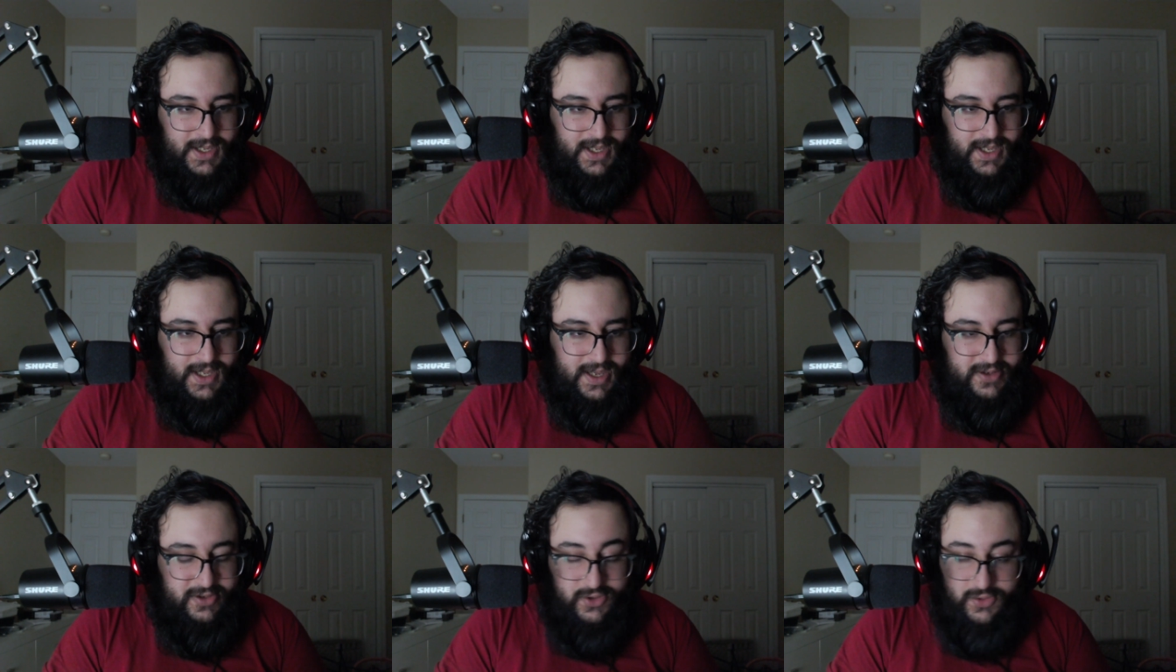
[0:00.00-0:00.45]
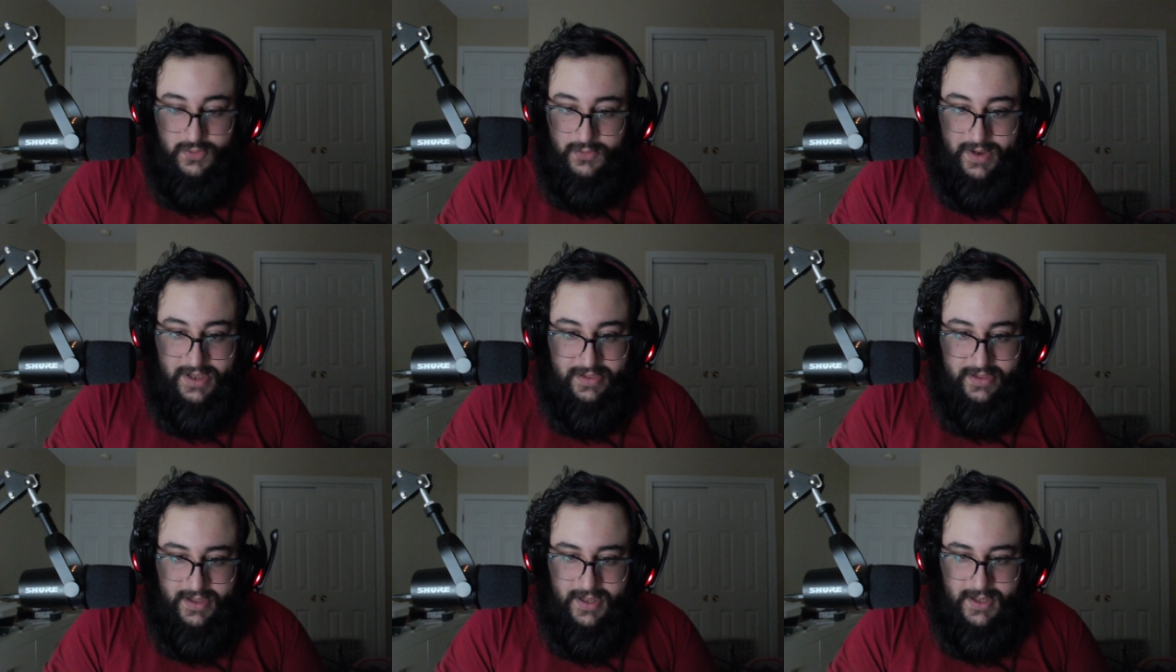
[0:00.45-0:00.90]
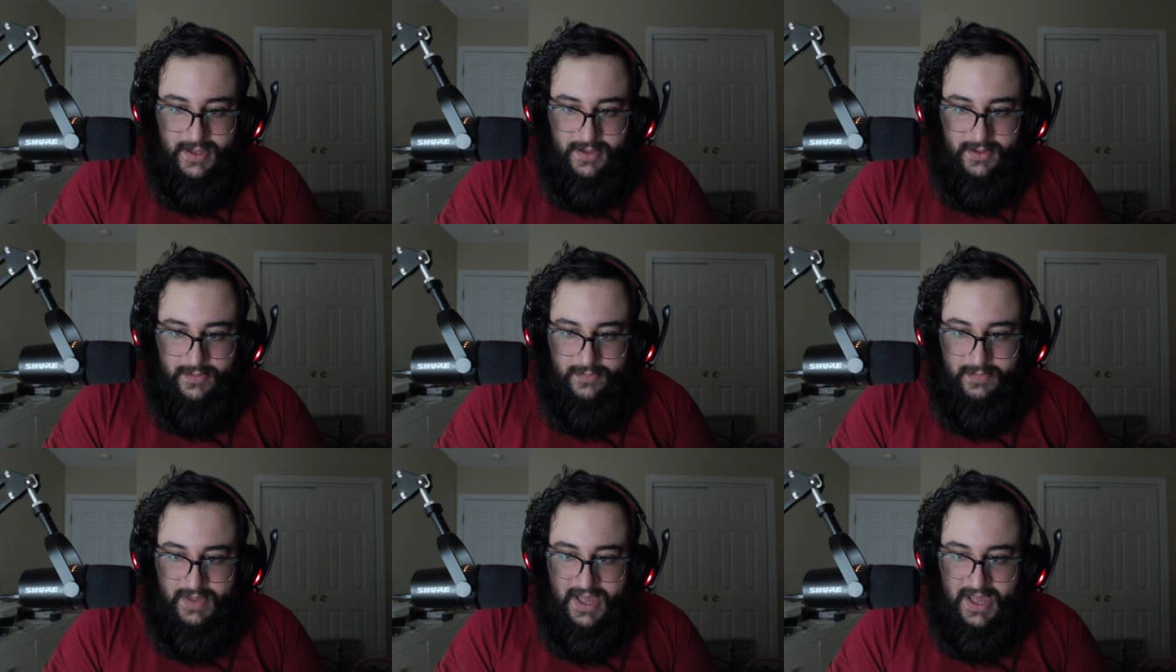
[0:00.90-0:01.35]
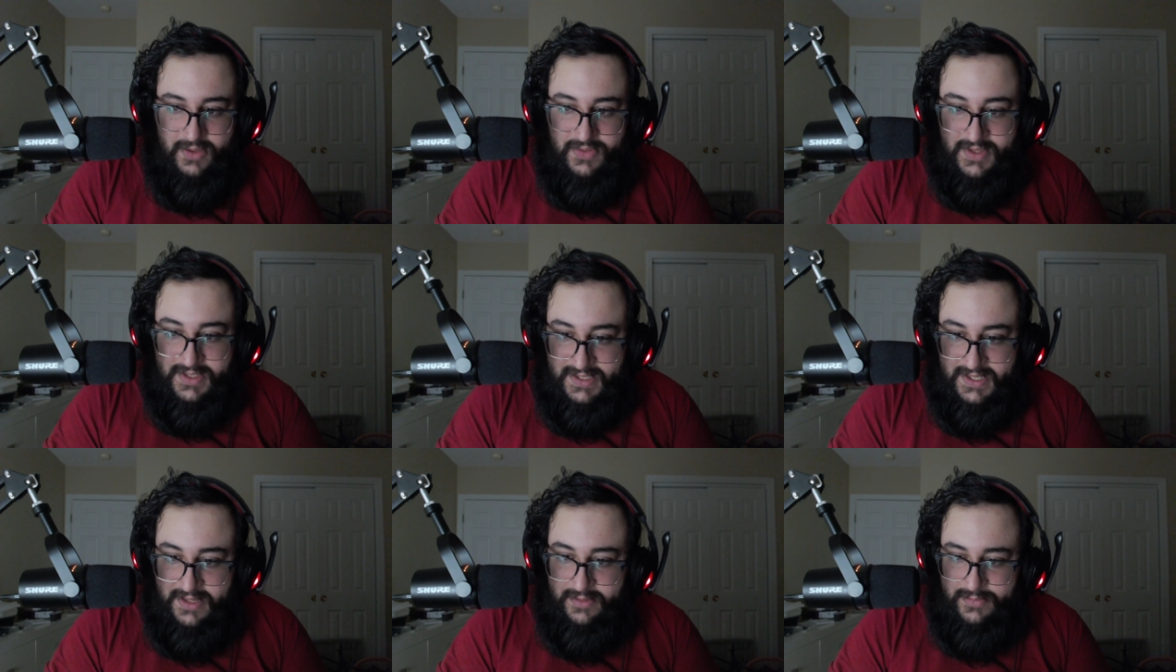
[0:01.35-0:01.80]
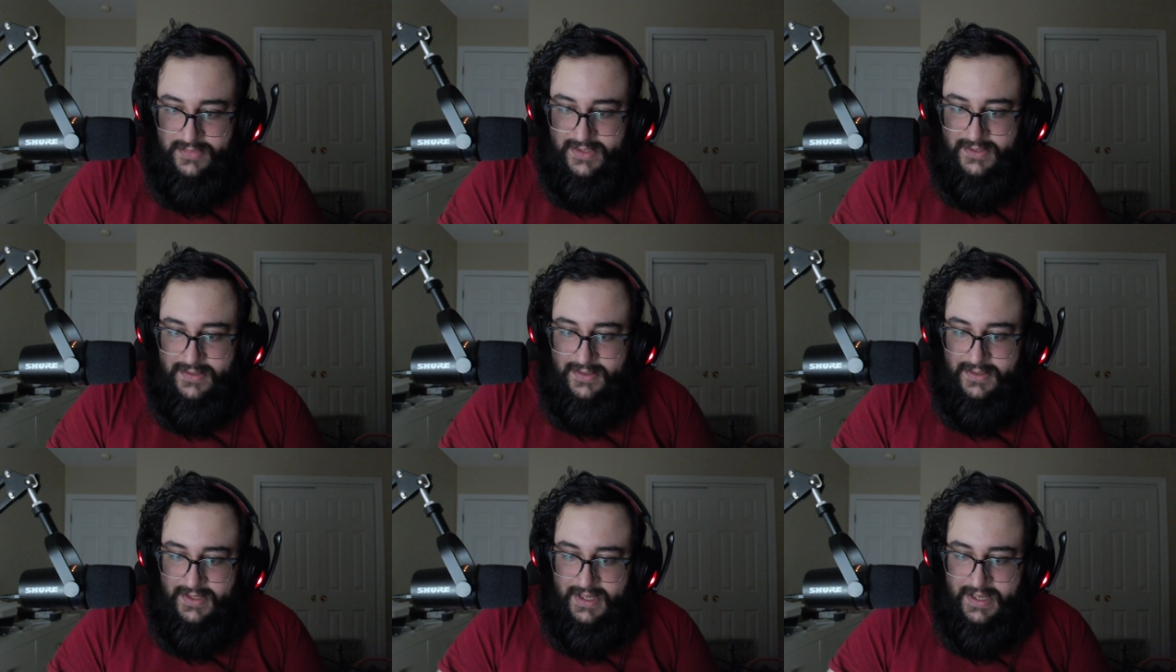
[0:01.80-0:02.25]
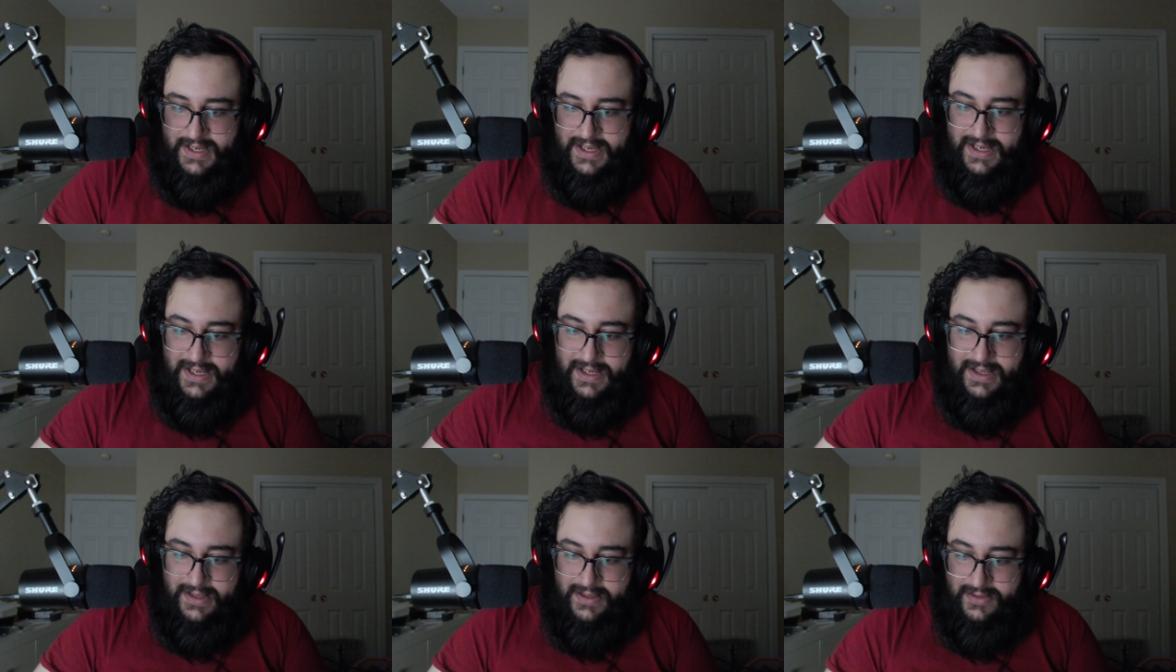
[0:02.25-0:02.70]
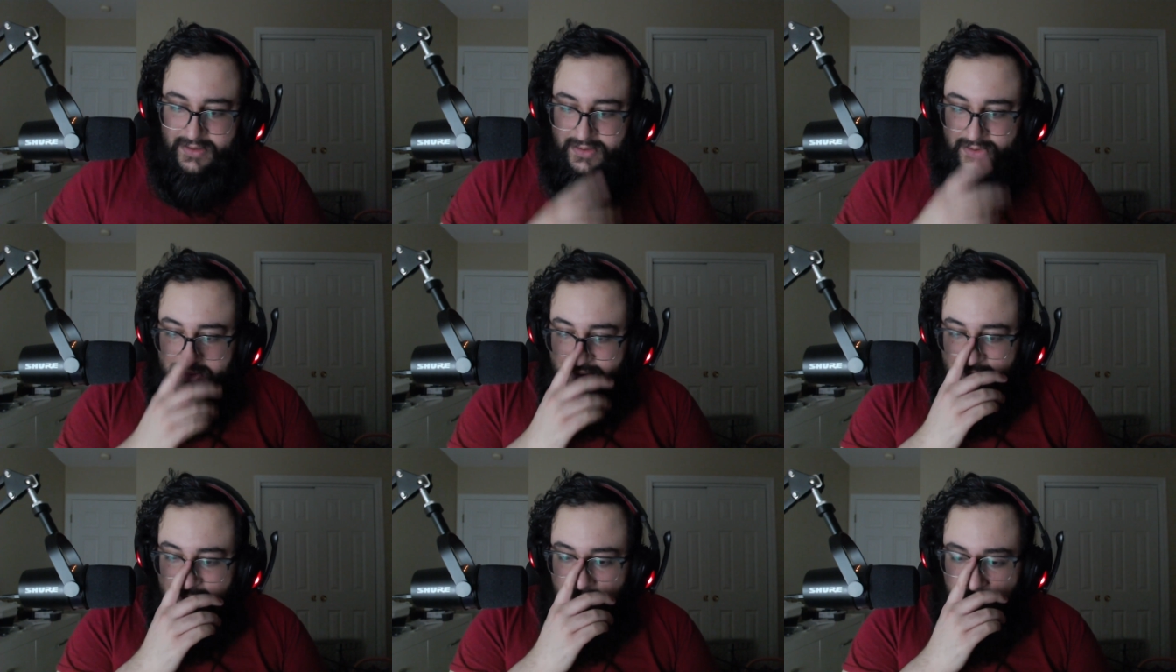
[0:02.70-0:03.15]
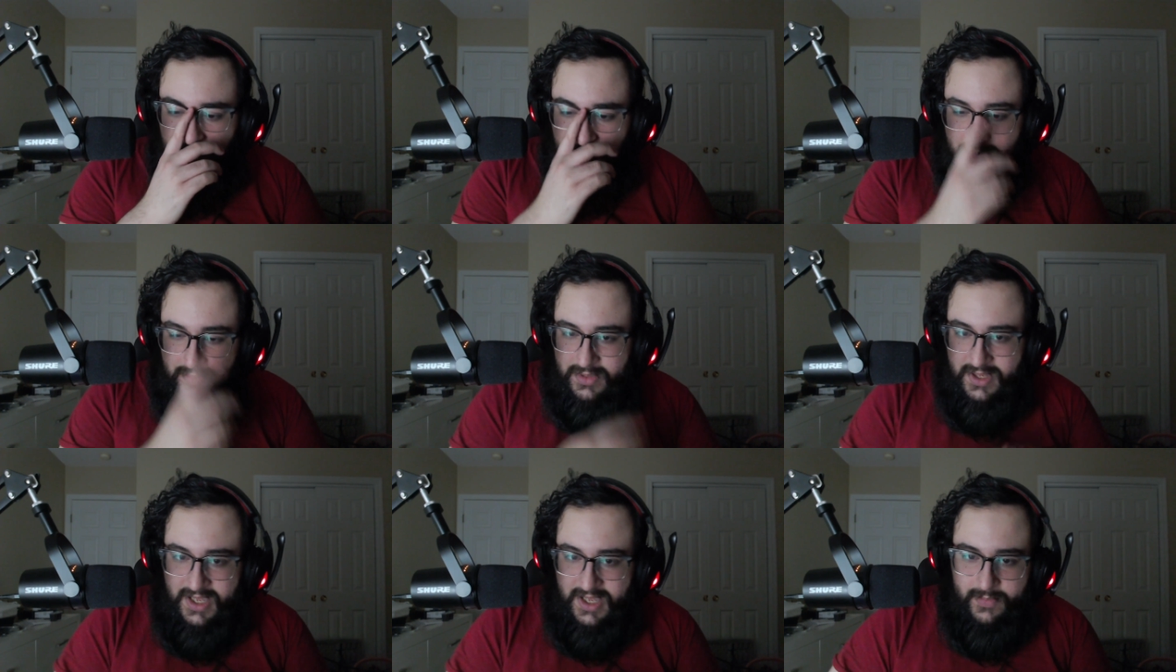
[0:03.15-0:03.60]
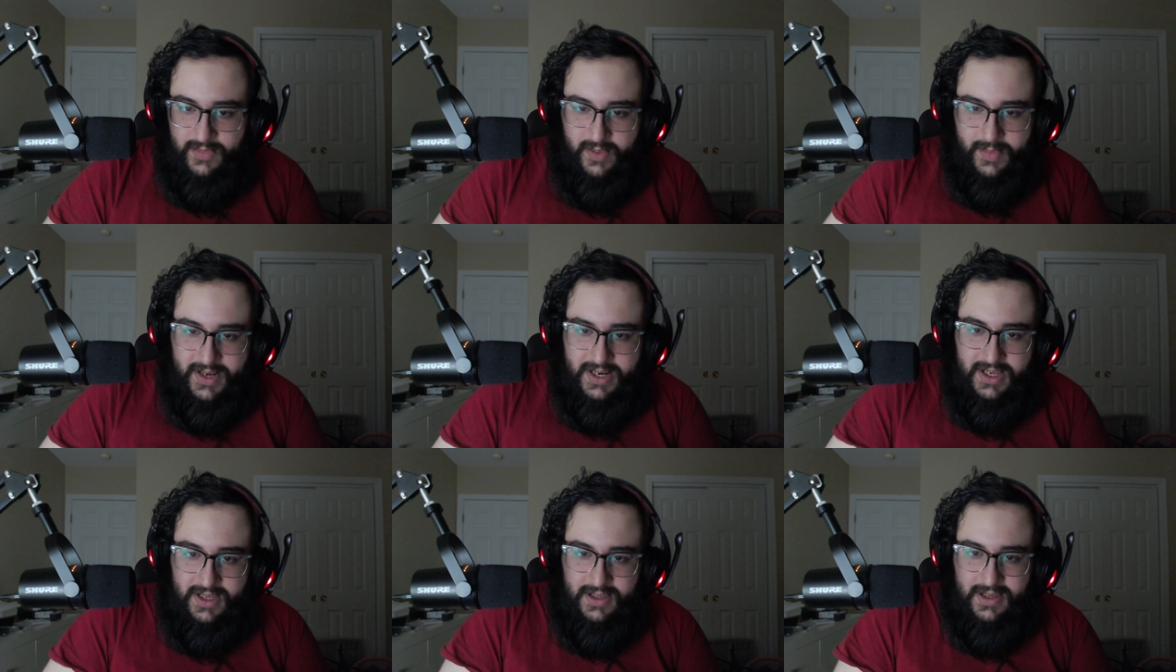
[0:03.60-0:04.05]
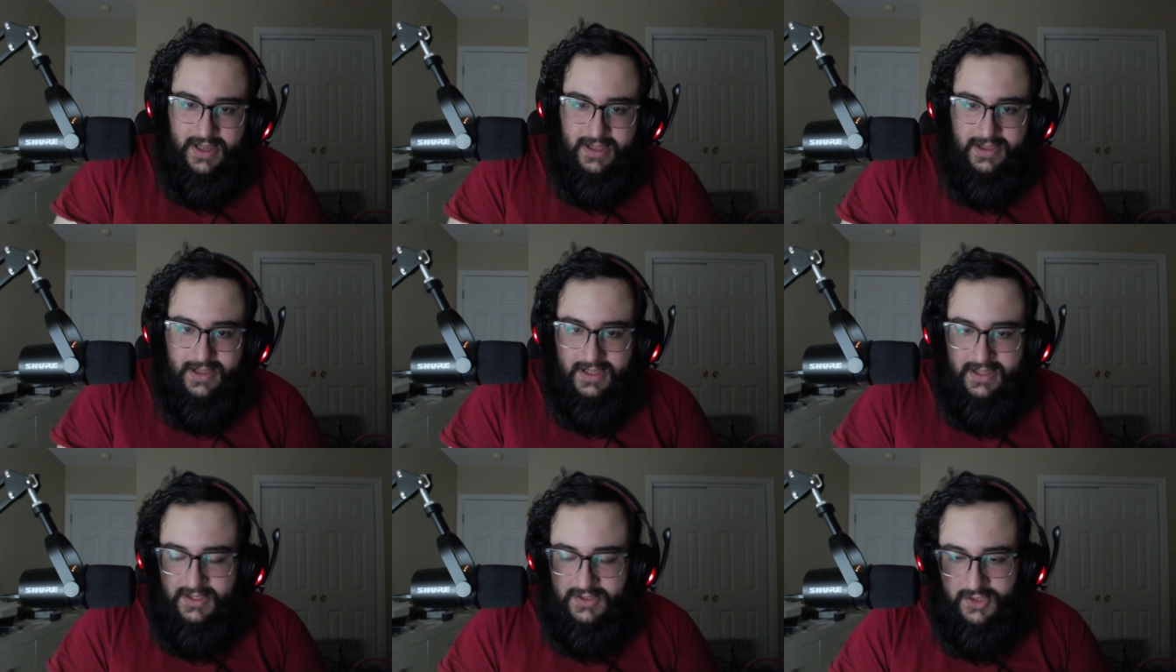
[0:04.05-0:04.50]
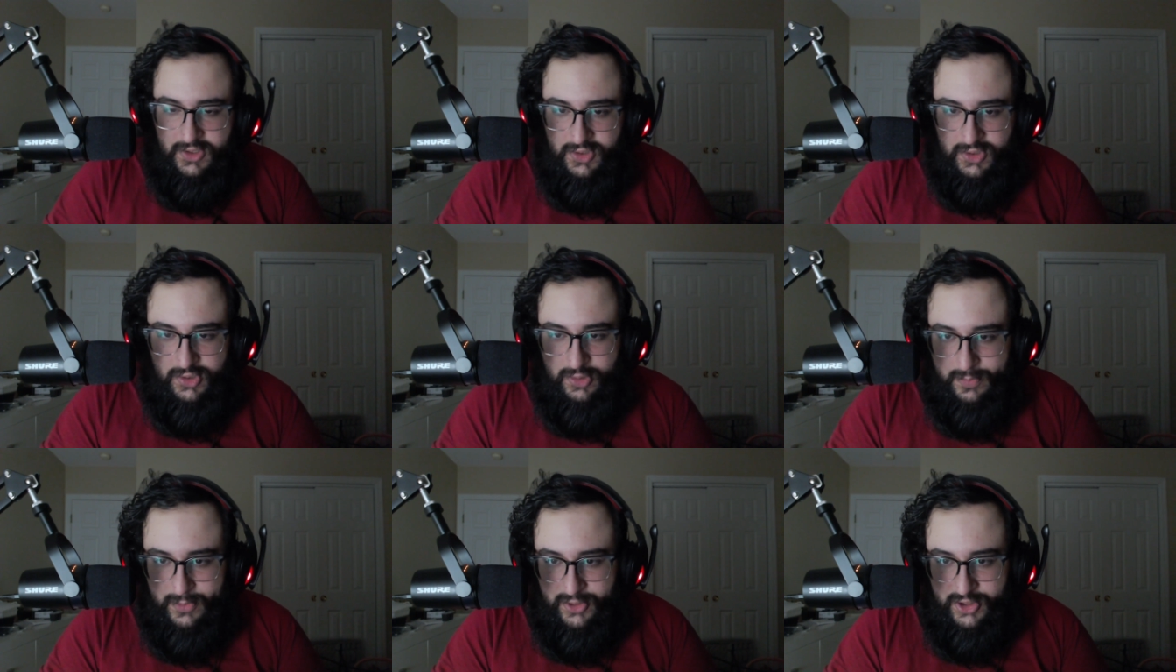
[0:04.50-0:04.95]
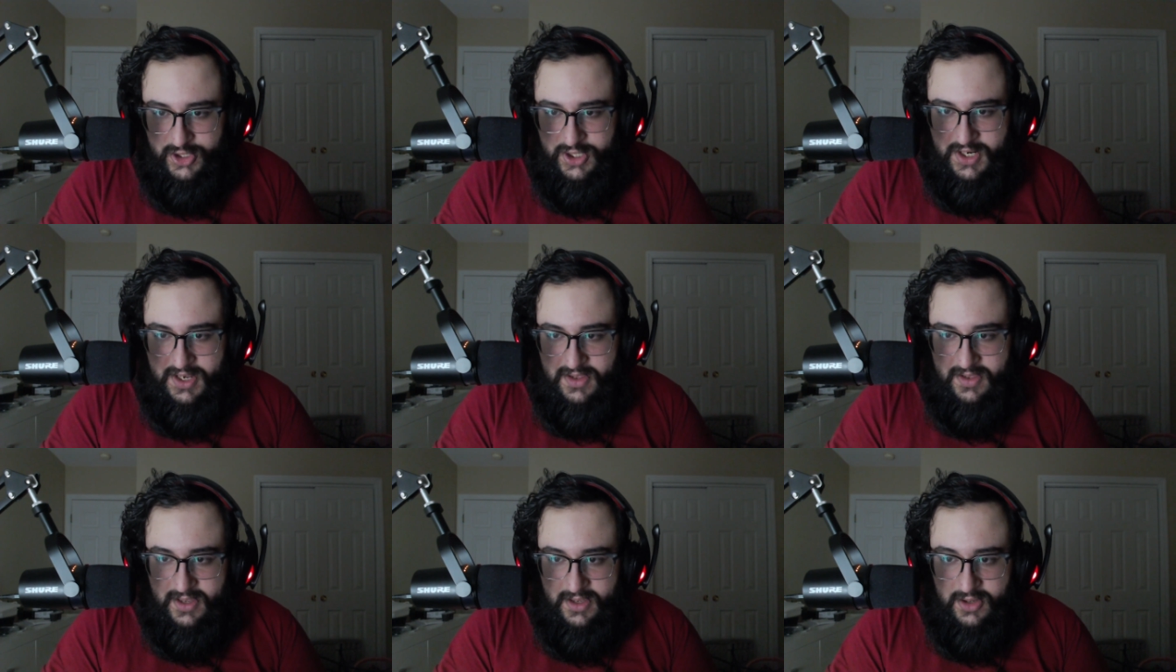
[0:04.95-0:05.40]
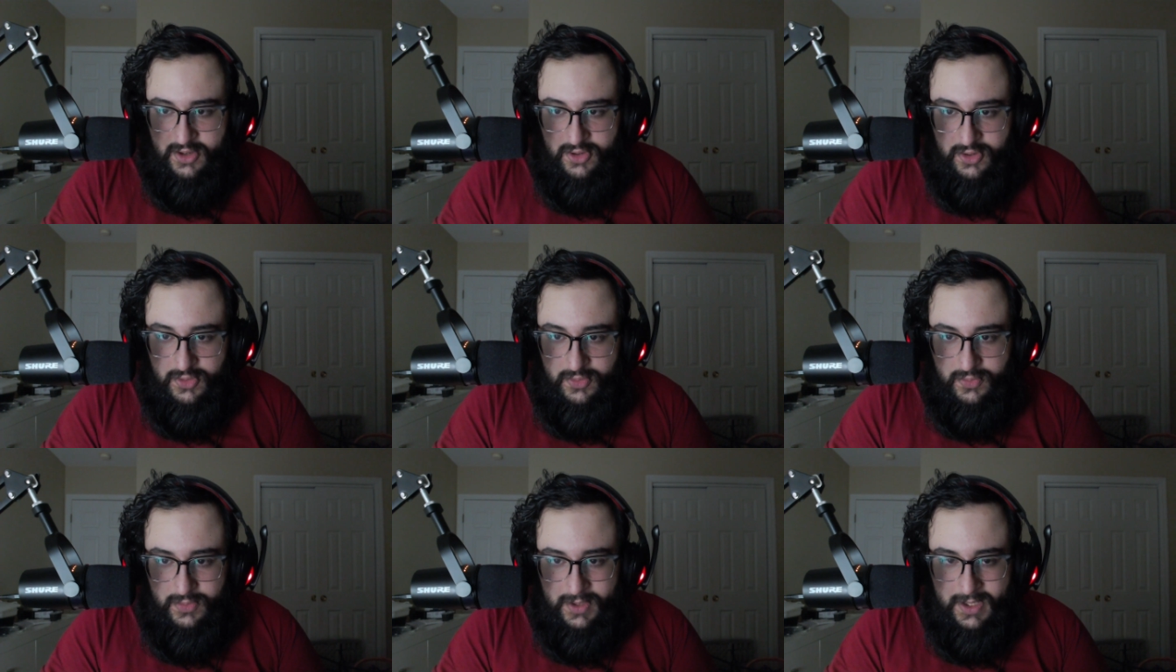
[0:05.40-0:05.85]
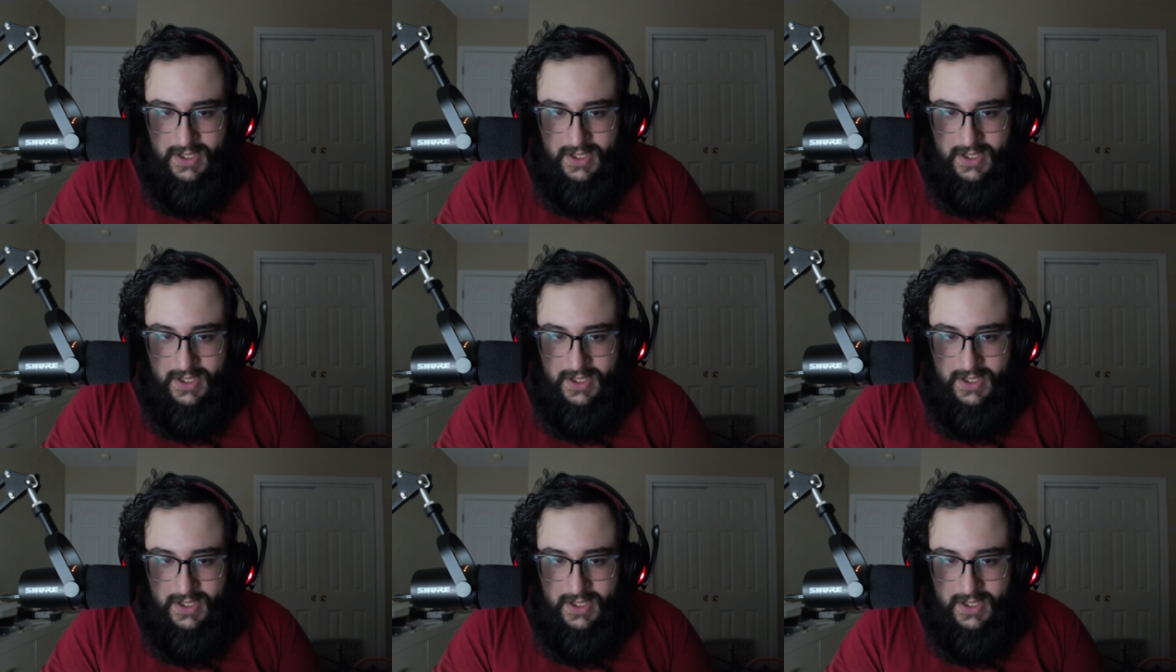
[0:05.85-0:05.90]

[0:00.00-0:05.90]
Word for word: uh, do the right thing, pay out the teams, uh, don't keep the money. I think that's a super shitty thing to do.